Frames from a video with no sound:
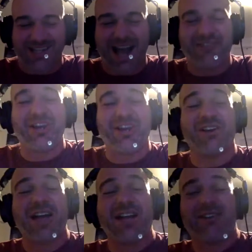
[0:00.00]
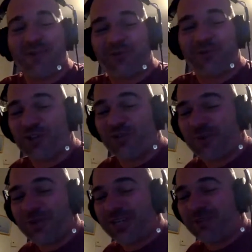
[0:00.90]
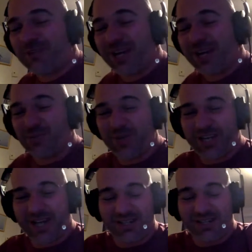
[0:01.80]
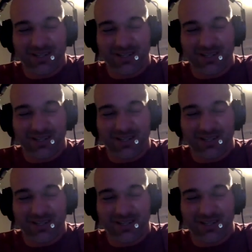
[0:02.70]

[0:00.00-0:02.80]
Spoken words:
highly unlikely that Royce Freeman's going to play this weekend.